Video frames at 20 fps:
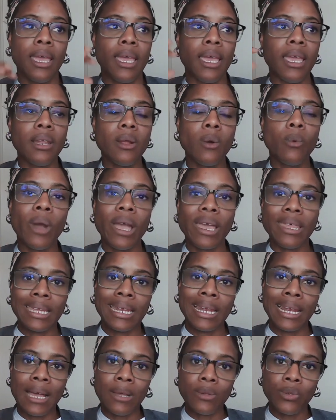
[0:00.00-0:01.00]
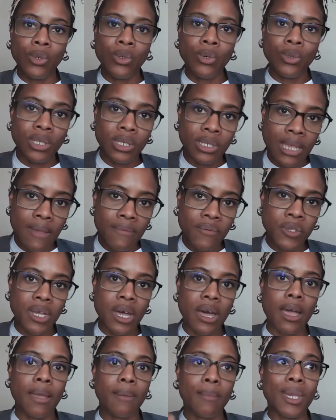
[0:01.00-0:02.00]
in a way that allows you to save
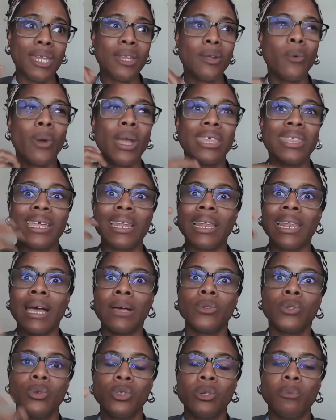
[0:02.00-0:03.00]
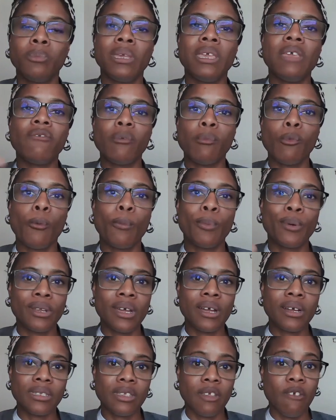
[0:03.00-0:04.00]
time, in a way that allows you to be even more
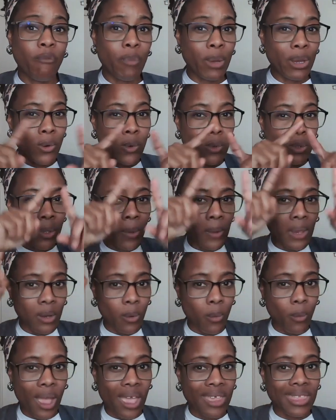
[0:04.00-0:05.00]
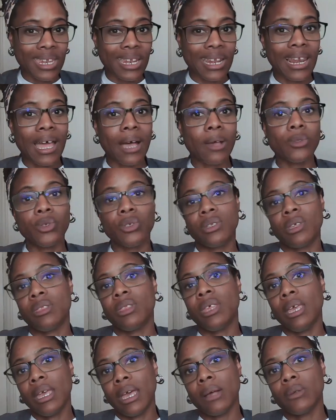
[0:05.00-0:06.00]
productive, but also in a way that allows you to
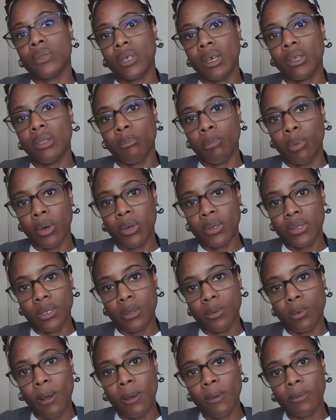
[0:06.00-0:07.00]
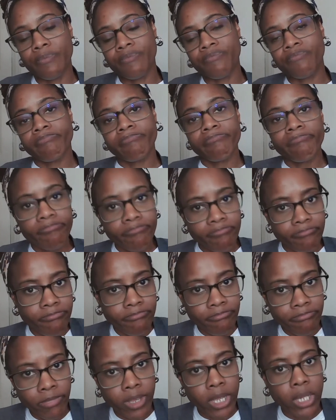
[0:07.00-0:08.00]
think outside the box as well.
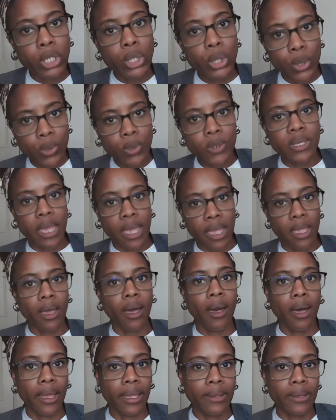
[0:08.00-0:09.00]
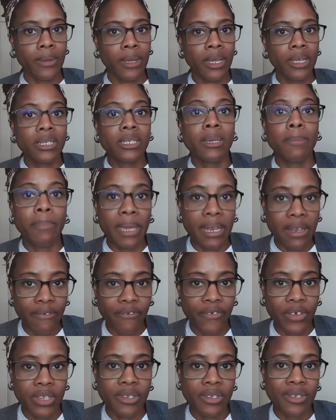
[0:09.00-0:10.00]
Use AI to
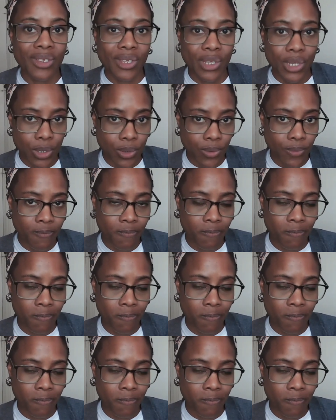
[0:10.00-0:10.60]
benefit you.